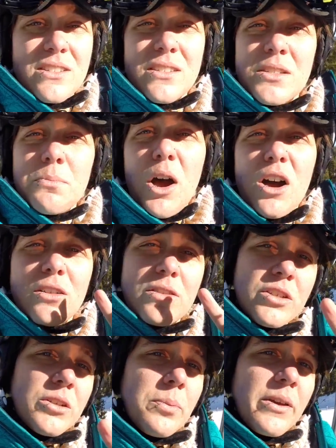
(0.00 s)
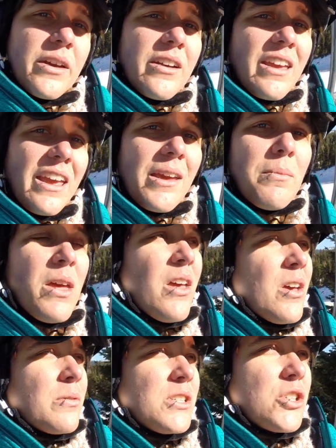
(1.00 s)
is a small 2-player game
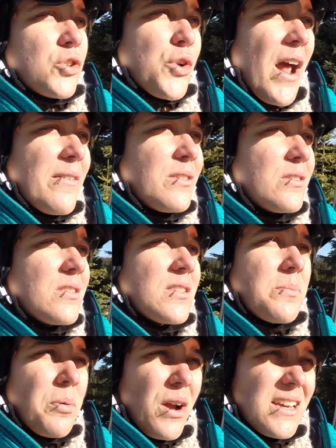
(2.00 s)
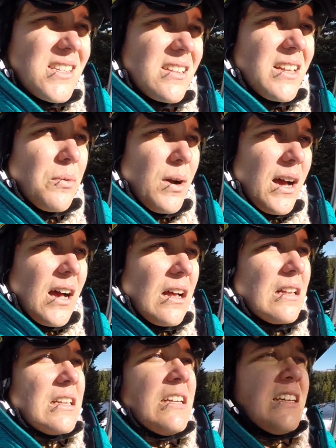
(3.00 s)
which travels surprisingly
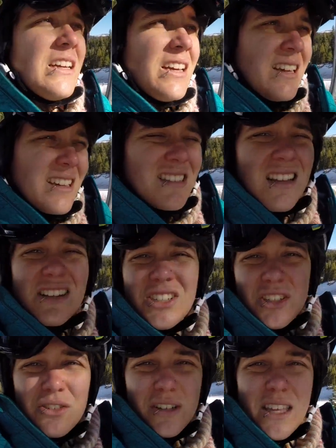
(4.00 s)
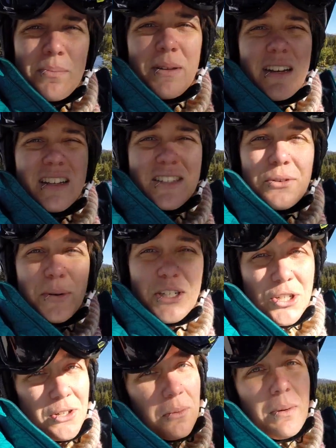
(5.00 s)
well as long as you don't keep it in its
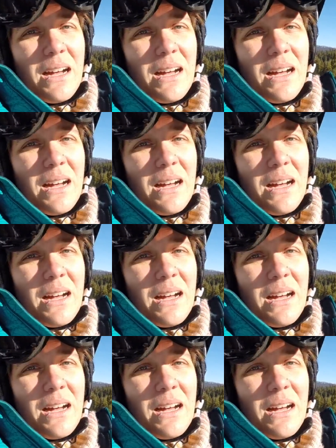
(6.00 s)
original